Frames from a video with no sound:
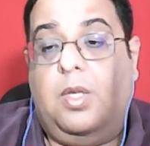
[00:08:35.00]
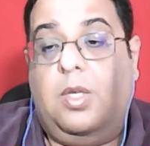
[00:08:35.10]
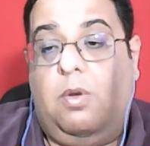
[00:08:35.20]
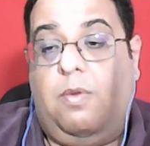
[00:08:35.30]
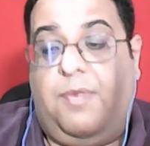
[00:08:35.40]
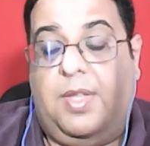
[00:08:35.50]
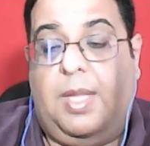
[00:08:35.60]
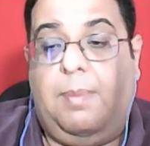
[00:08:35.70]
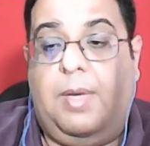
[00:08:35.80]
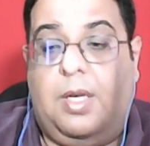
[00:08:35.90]
So for
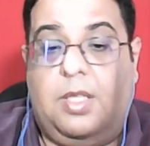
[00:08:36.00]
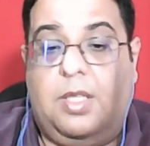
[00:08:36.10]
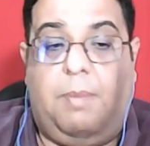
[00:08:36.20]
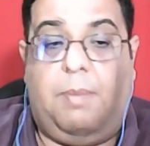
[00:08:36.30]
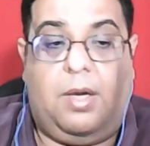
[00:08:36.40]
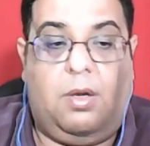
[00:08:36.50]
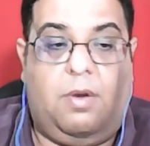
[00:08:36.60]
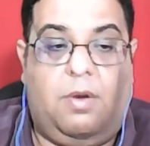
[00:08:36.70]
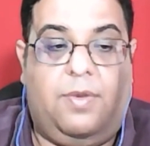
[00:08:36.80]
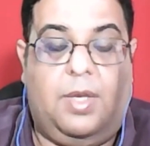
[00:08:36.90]
them, it is a
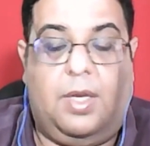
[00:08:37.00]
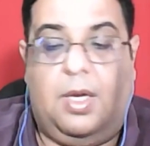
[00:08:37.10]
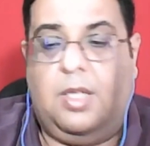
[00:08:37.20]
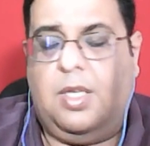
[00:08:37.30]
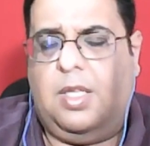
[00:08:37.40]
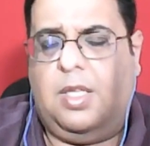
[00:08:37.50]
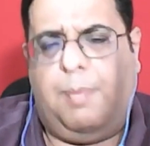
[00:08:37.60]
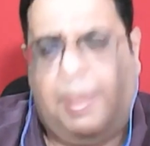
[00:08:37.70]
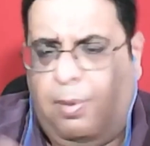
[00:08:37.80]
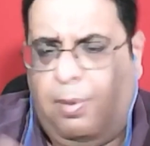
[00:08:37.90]
matter of their religion, and
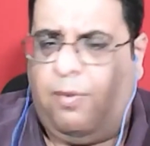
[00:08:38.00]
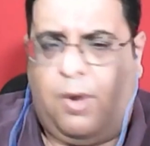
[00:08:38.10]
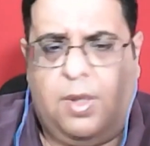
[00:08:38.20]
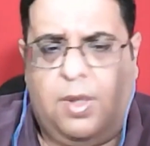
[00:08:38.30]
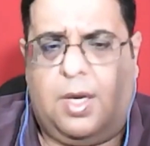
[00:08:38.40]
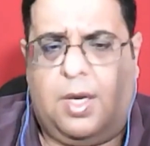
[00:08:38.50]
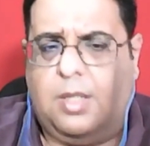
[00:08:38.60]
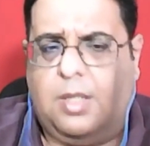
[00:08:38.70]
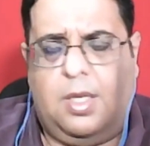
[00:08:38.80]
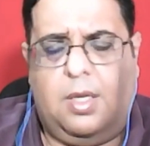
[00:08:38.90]
there are people who follow their
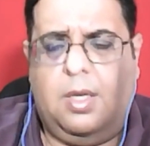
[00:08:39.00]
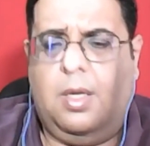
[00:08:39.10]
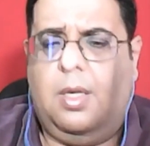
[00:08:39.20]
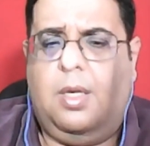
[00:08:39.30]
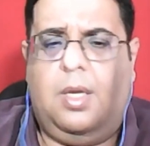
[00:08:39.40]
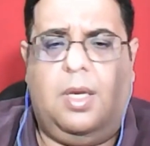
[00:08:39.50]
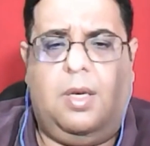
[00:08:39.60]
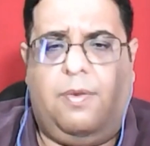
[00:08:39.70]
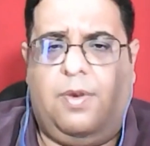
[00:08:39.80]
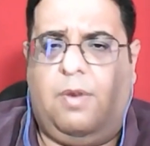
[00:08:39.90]
religion in
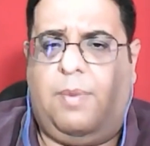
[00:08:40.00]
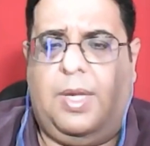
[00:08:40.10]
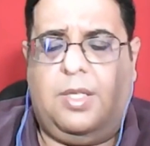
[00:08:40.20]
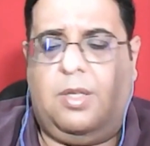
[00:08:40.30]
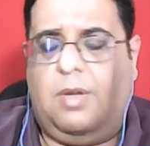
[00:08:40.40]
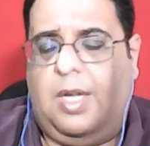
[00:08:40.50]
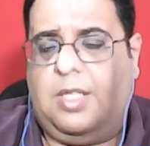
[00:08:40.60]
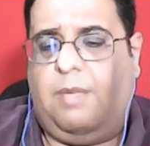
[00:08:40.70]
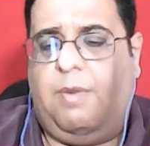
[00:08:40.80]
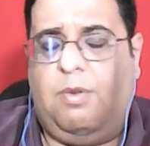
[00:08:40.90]
in different ways. You know,
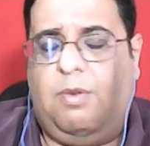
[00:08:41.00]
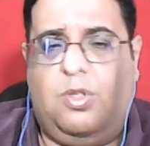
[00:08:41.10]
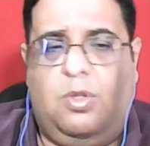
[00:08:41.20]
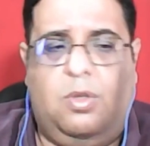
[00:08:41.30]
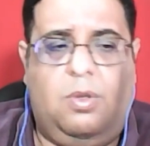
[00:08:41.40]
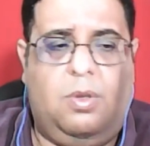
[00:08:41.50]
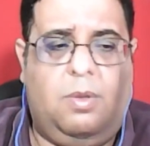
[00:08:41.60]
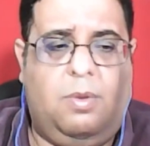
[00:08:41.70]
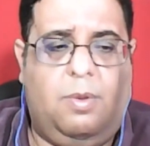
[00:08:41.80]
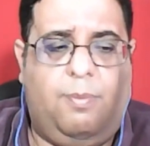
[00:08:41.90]
like someone was
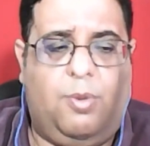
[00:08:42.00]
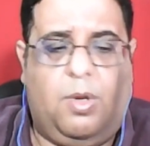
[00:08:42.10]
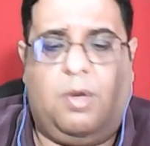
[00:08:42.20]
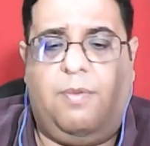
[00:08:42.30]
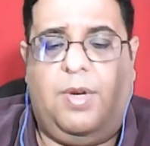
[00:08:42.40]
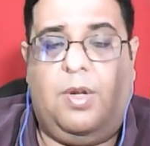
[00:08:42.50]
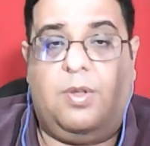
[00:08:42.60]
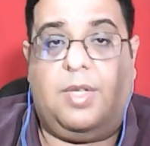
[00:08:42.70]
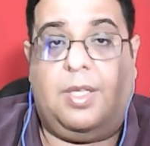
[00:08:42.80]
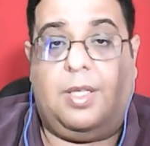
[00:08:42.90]
uh, put out a
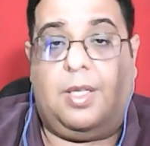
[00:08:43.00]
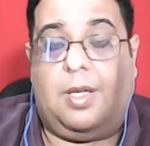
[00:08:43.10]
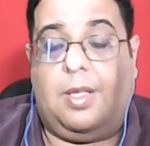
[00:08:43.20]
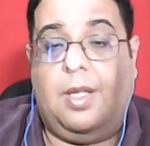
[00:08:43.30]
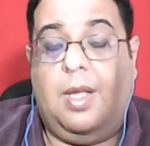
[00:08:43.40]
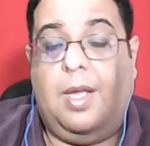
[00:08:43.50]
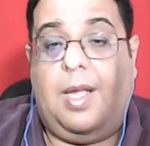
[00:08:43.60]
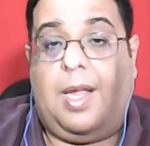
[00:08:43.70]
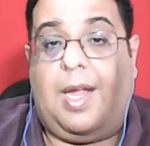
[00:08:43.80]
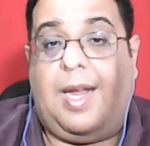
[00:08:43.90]
video saying that there are
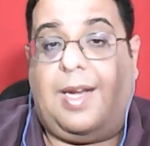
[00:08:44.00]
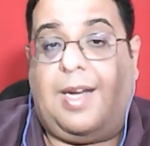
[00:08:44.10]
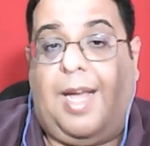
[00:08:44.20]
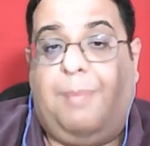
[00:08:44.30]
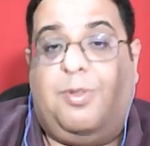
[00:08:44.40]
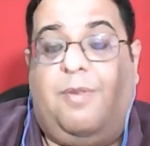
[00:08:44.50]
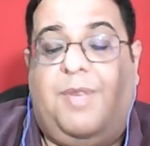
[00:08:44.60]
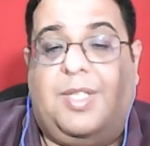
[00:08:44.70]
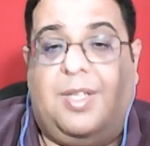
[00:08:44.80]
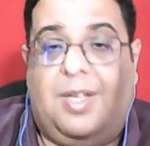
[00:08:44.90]
eight types
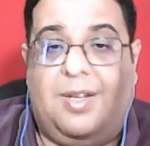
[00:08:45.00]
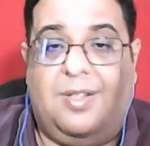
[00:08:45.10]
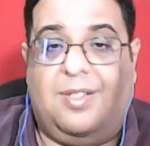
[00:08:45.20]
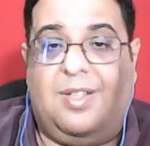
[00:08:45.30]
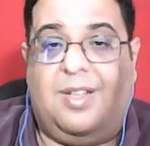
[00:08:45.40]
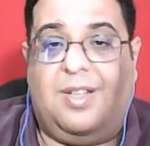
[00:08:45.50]
of vegetarians in